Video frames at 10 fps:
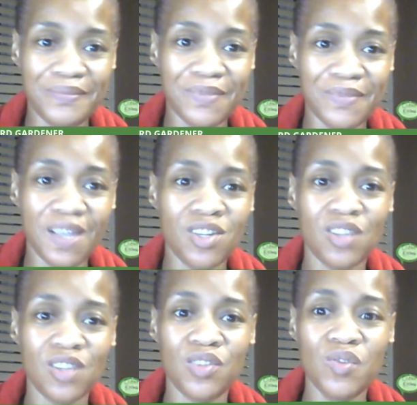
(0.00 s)
It
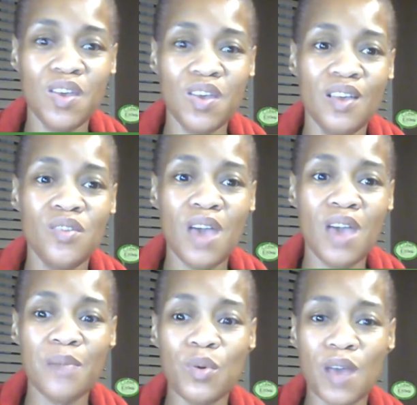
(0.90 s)
just you
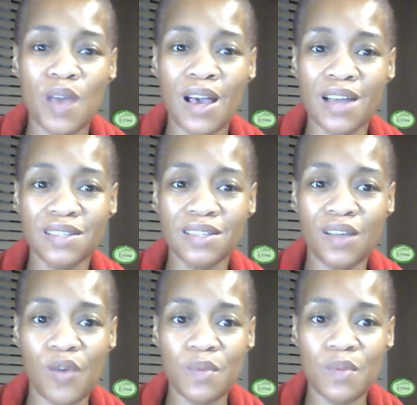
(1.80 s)
can't pull that kind of
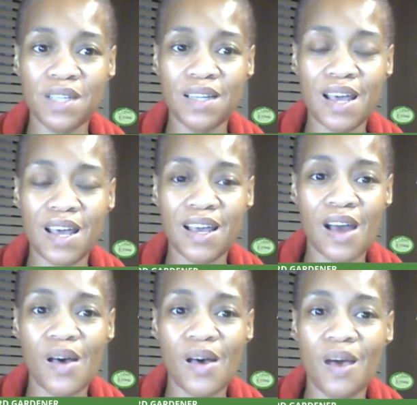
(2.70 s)
stuff on me today, and
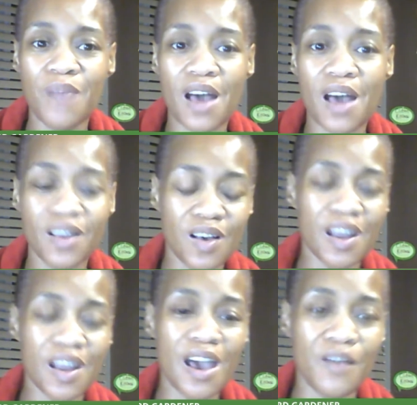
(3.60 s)
I'm not
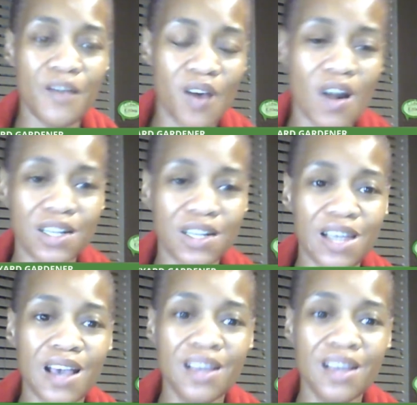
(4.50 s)
gonna have a heart
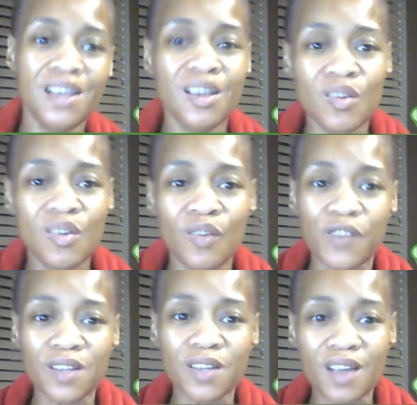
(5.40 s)
attack
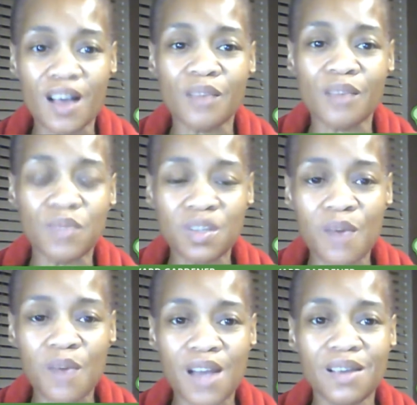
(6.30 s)
for
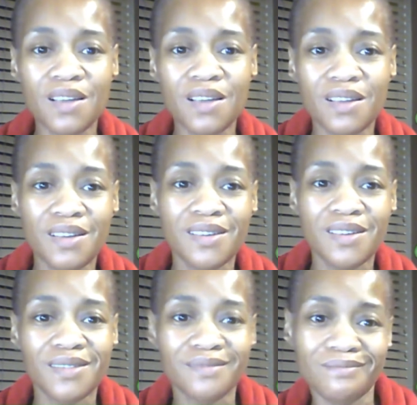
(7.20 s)
somebody
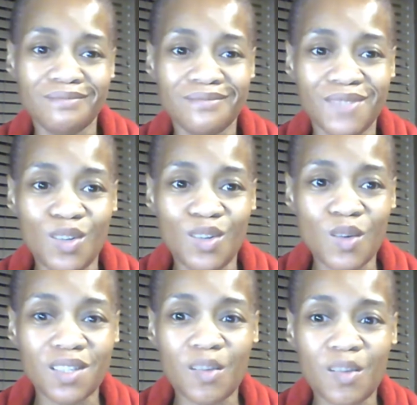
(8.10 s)
doing
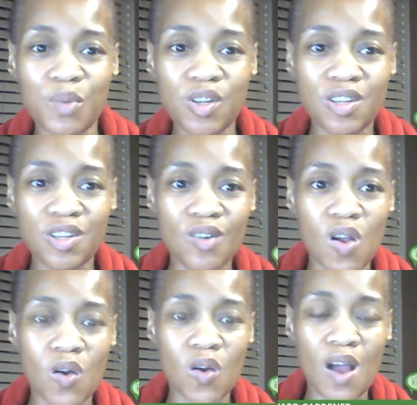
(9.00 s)
something, pushing you on the
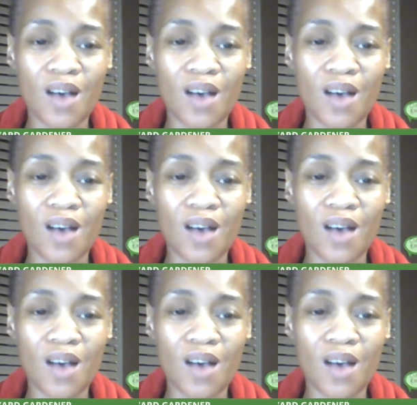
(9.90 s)
ground